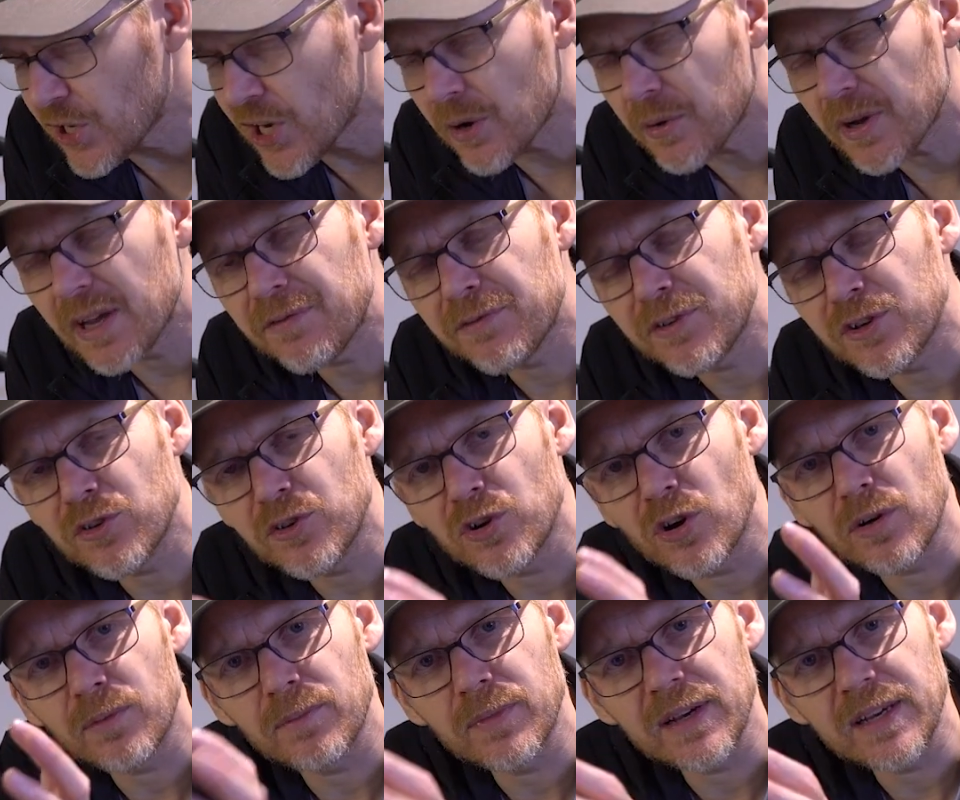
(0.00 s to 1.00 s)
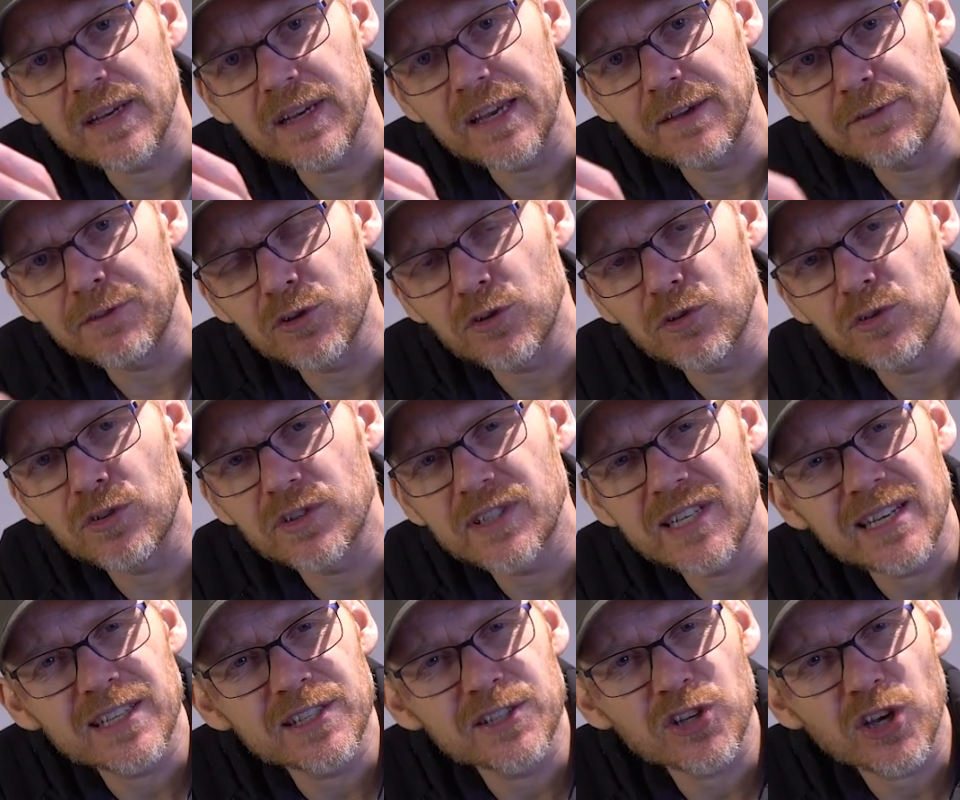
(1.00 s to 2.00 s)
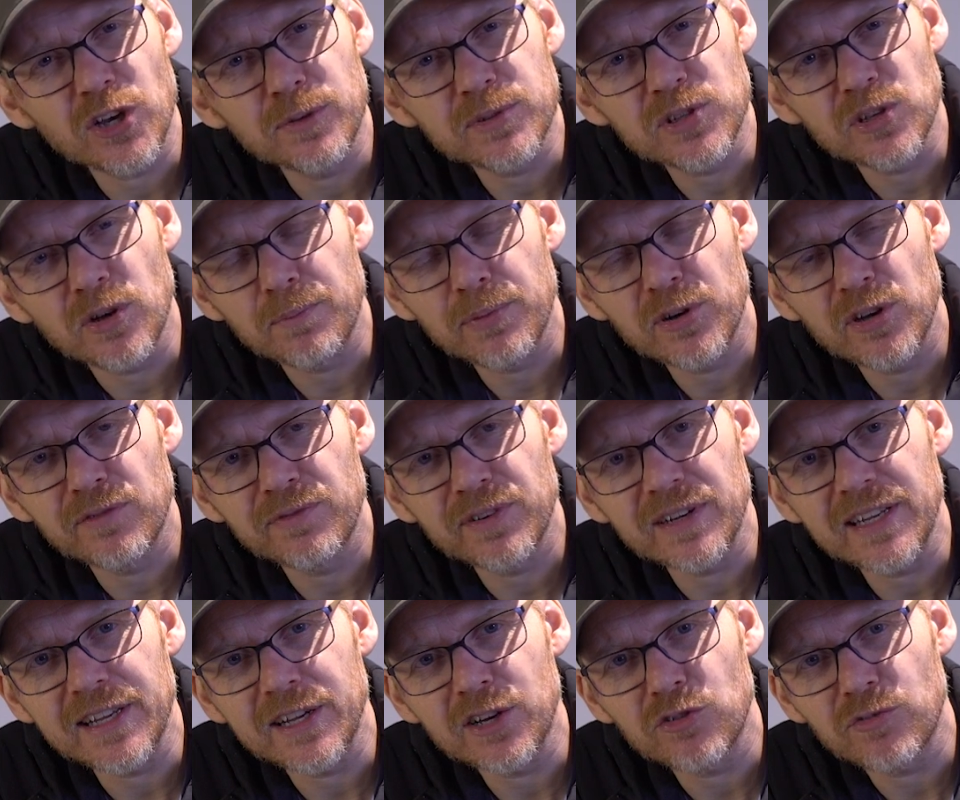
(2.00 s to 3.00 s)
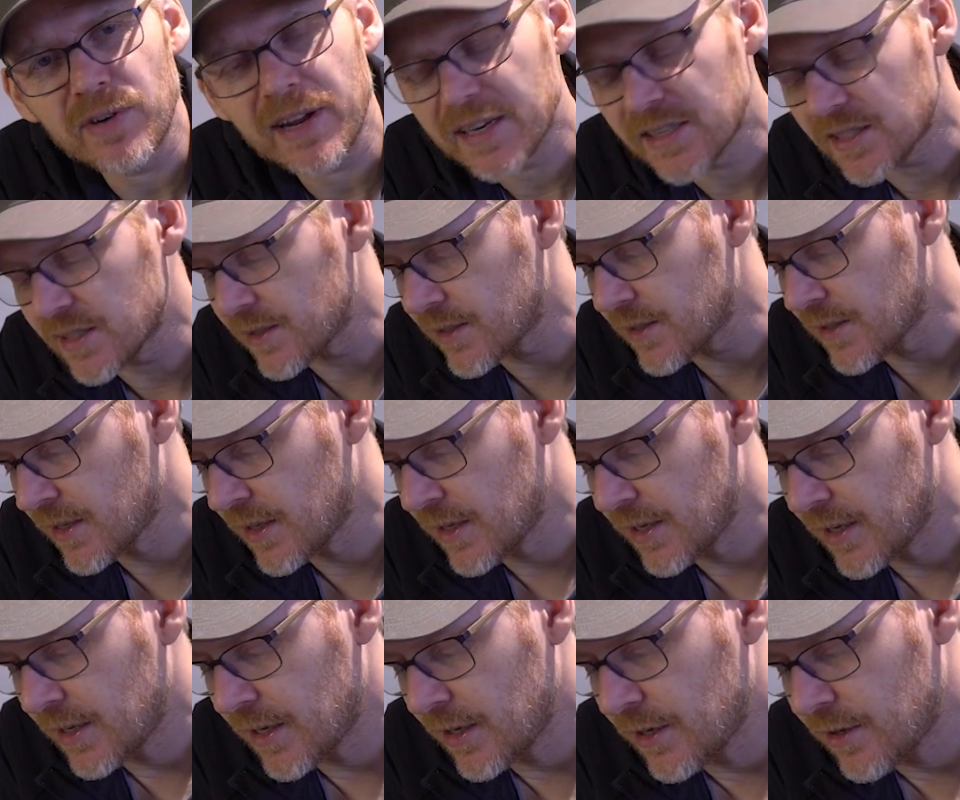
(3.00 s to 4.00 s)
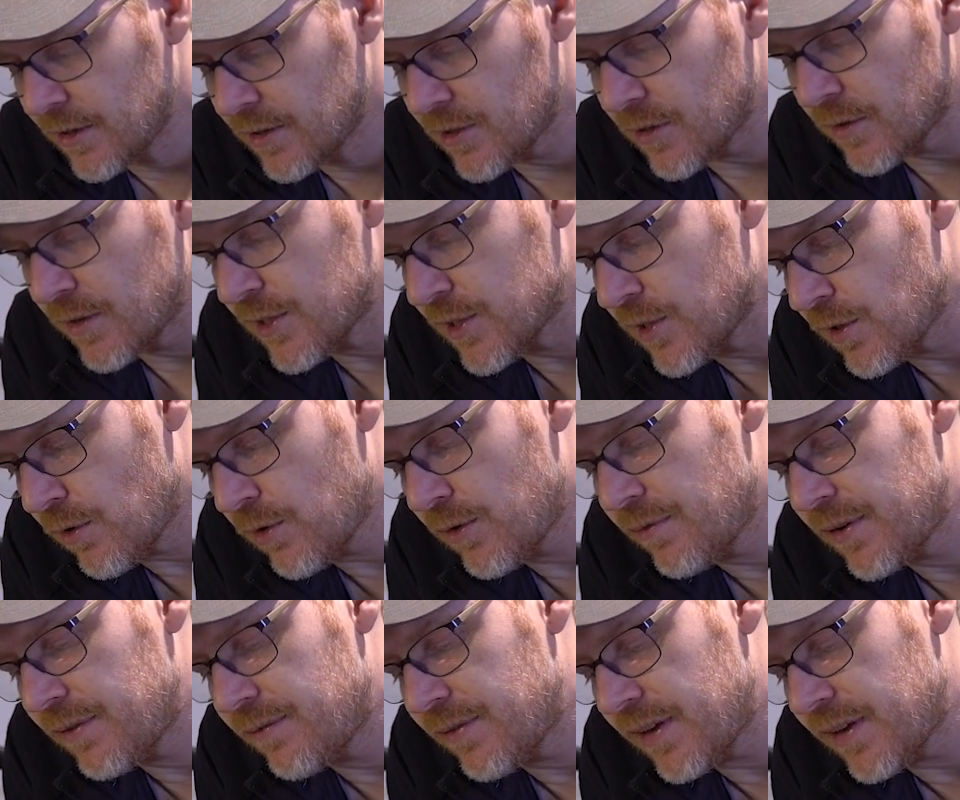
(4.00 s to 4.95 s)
You know, if you're not if your telescope's not perfectly corrected. So there's a lot of